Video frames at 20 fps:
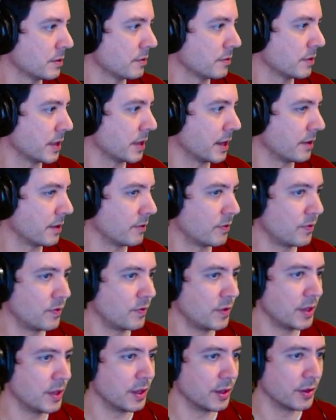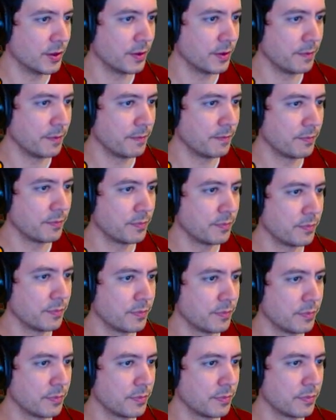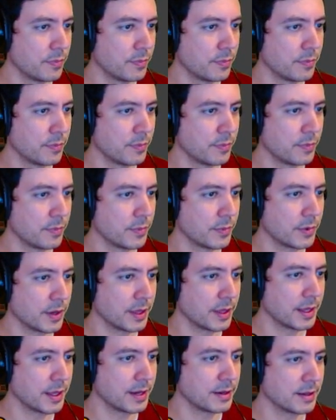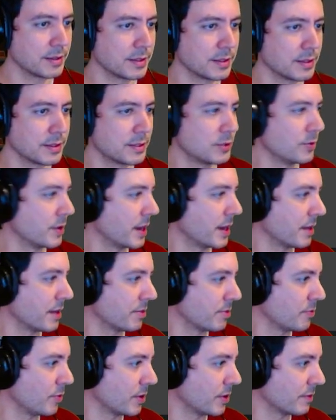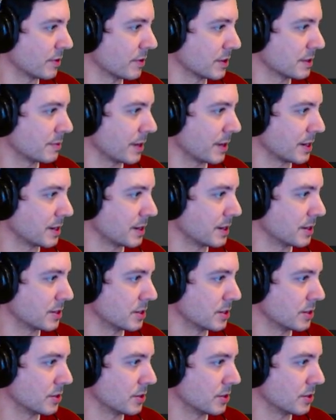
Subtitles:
Flat fill. Okay, that doesn't do what I would have expected it to